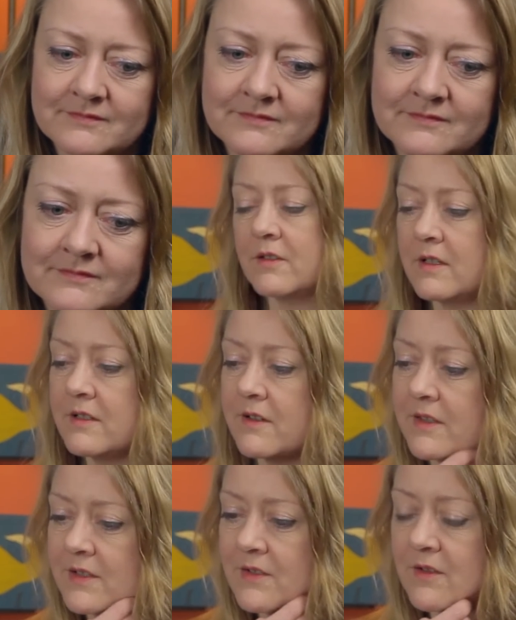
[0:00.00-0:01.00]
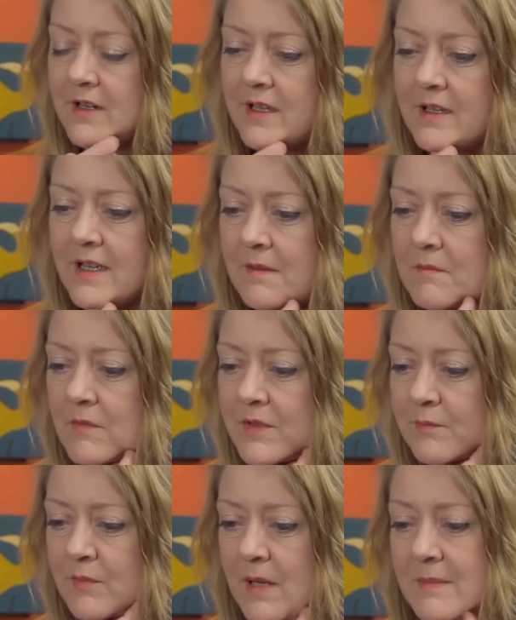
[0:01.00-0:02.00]
The chronology of the story
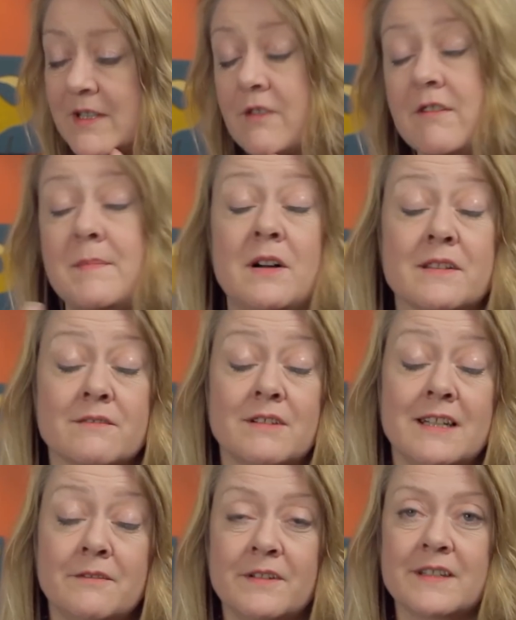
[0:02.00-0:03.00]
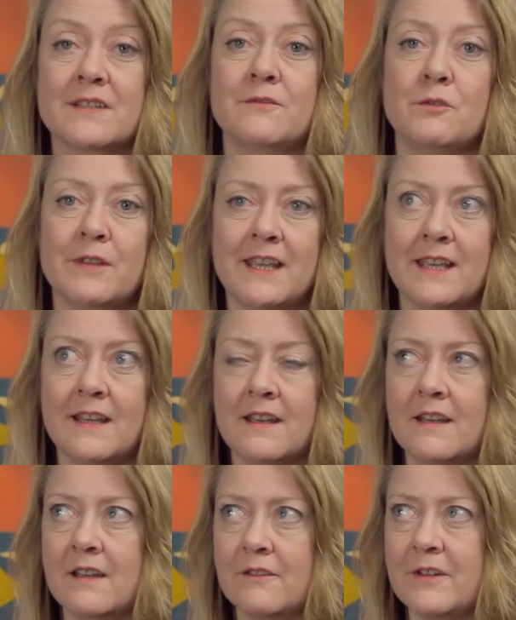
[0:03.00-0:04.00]
comes in 3 parts, really. First of all, the
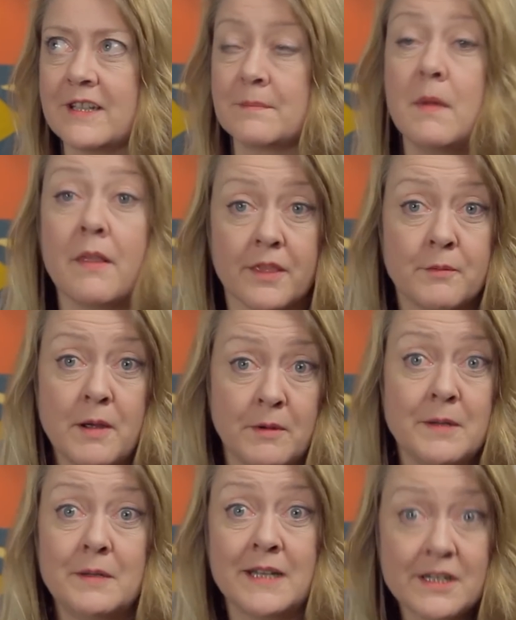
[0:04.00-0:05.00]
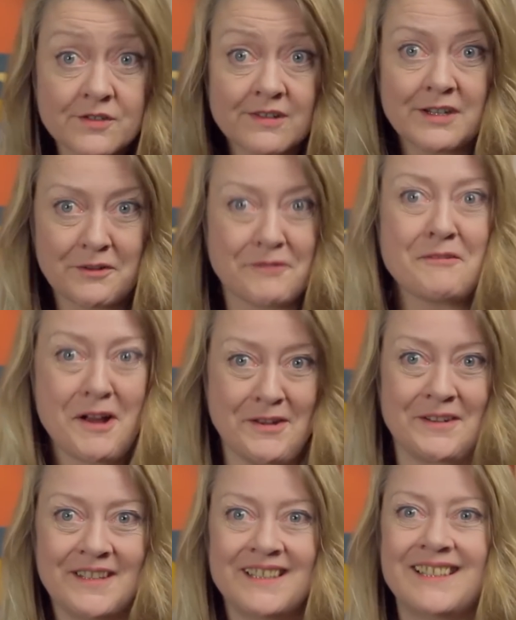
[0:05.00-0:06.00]
first month where we were literally on the
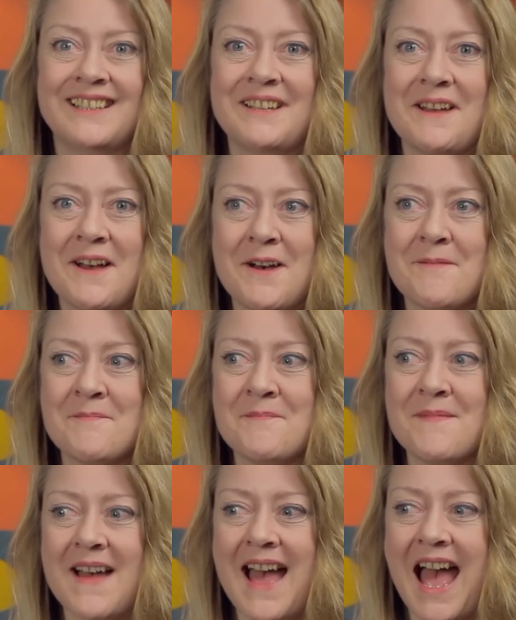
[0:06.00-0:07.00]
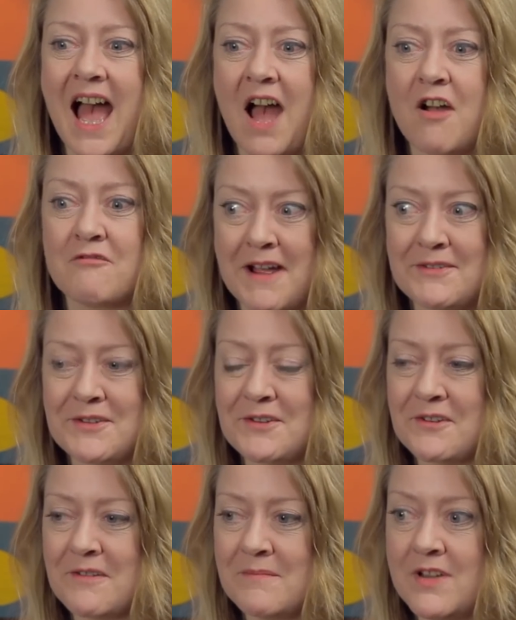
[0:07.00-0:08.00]
run around
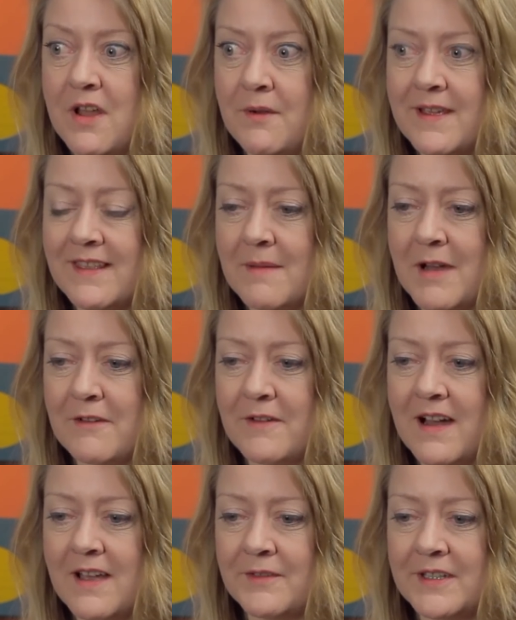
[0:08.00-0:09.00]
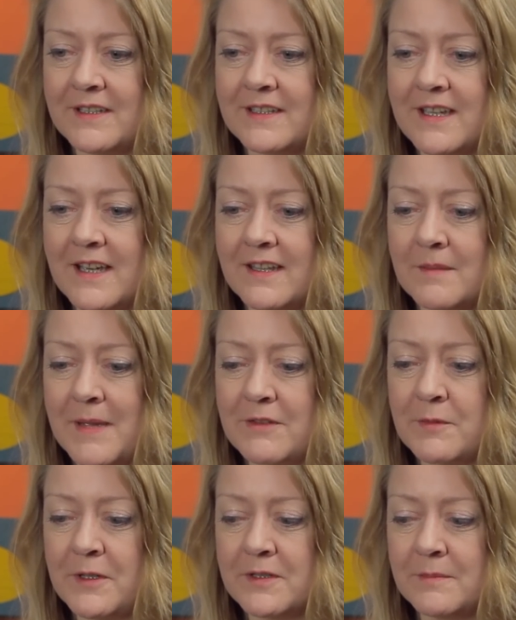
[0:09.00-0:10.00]
Europe, knowing that MI5 and the
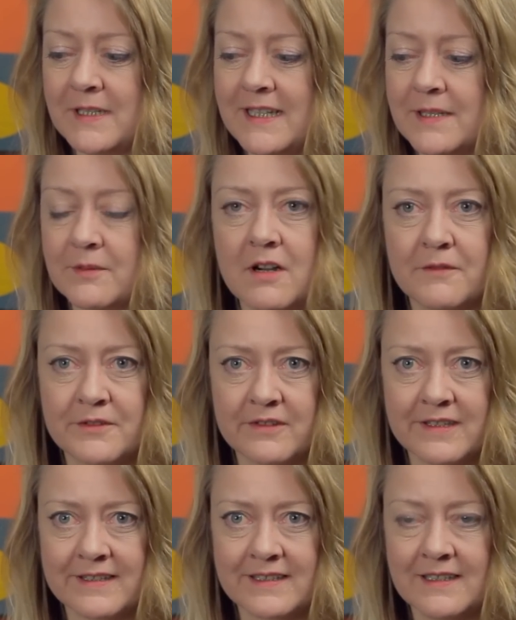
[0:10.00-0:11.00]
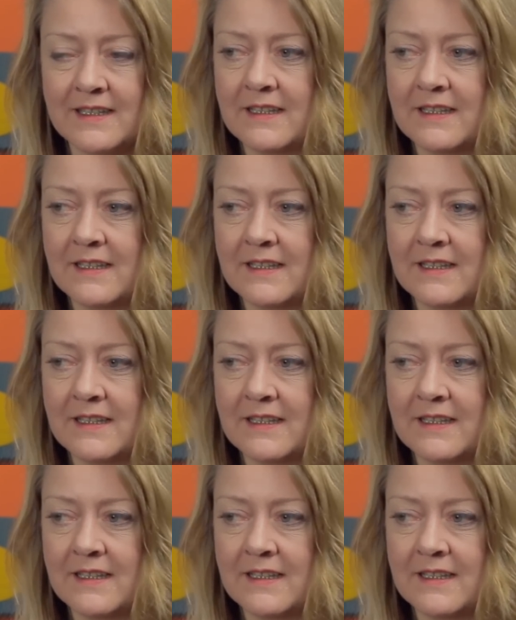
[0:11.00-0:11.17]
Metropolitan Police were after us,